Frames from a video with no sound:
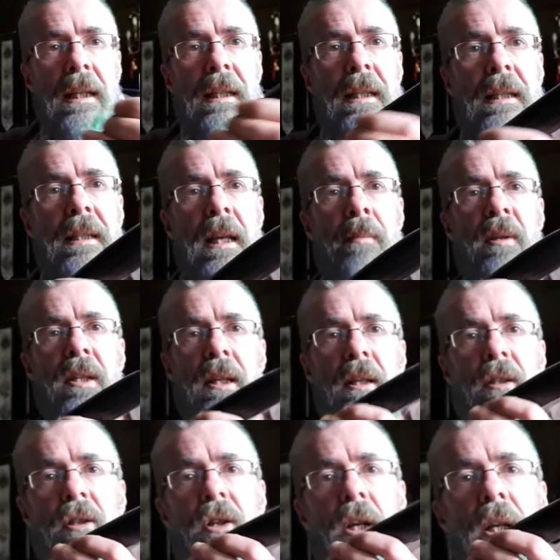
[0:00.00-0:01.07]
The same as
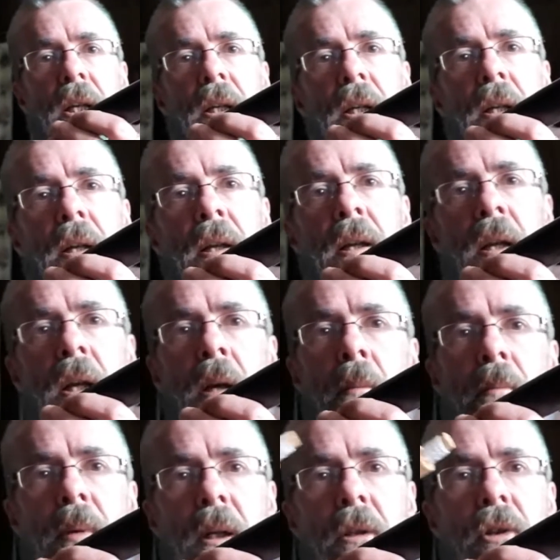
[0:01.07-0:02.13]
this, right?
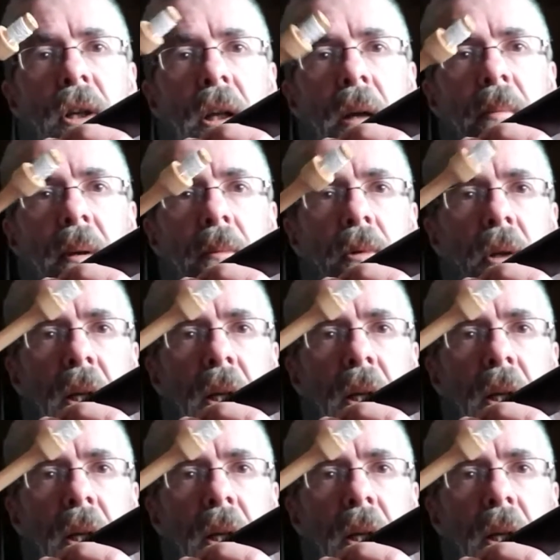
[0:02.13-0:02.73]
But looking a bit more